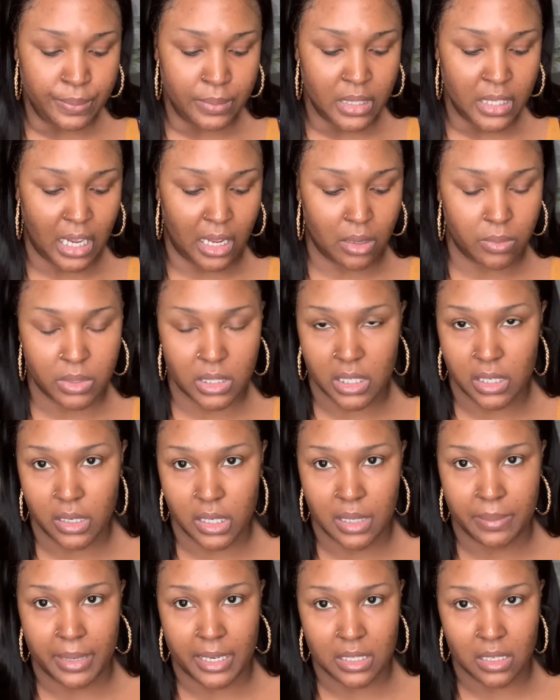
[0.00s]
I don't really hear
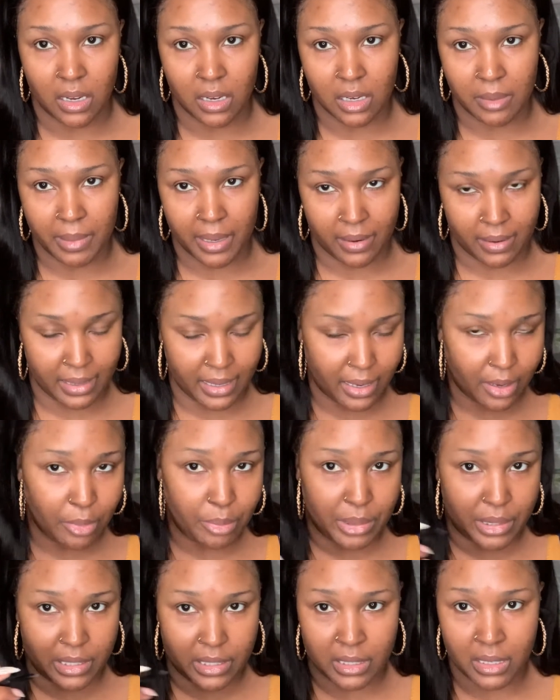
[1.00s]
anybody talking about it now,
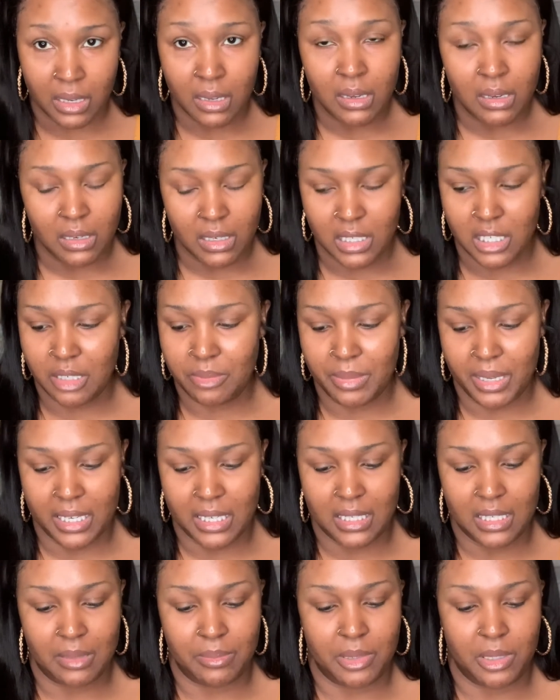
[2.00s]
but she makes
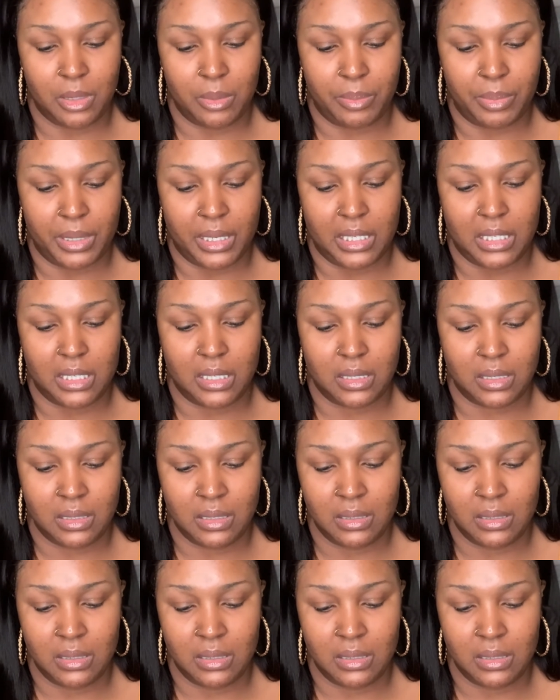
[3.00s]
some of the best